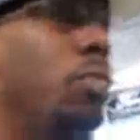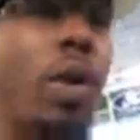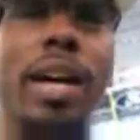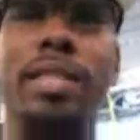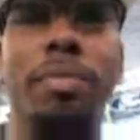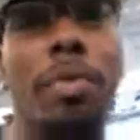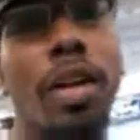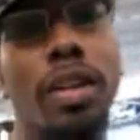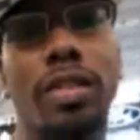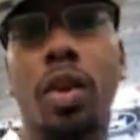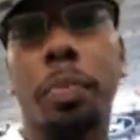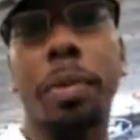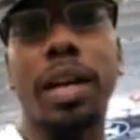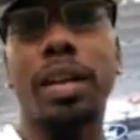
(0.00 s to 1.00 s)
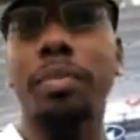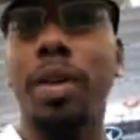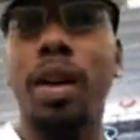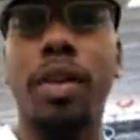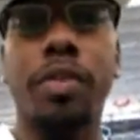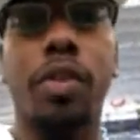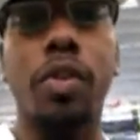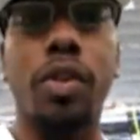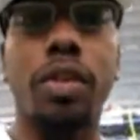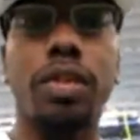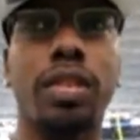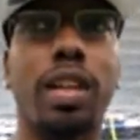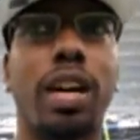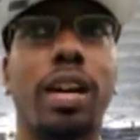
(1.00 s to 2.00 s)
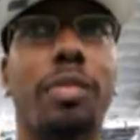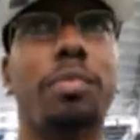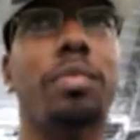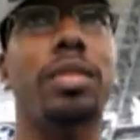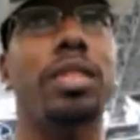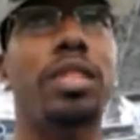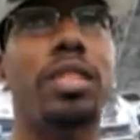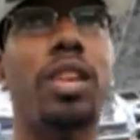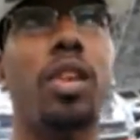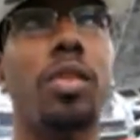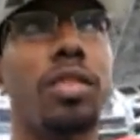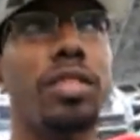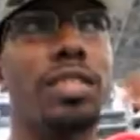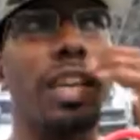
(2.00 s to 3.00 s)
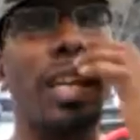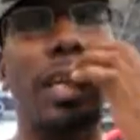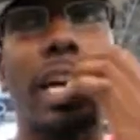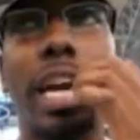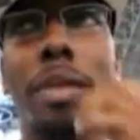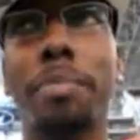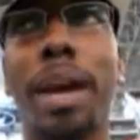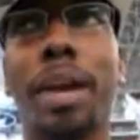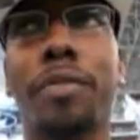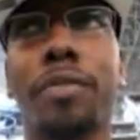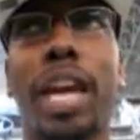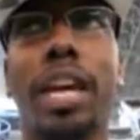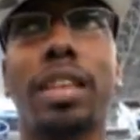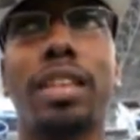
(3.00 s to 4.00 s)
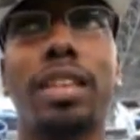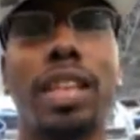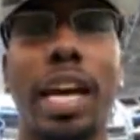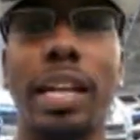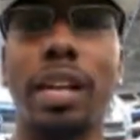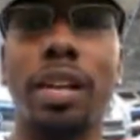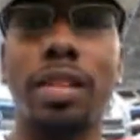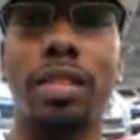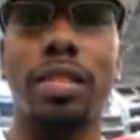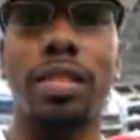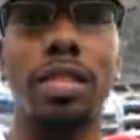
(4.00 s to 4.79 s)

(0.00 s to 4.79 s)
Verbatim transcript: Rossenberg is going to play tomorrow, of course. Um, you know, the second game back from that that uh,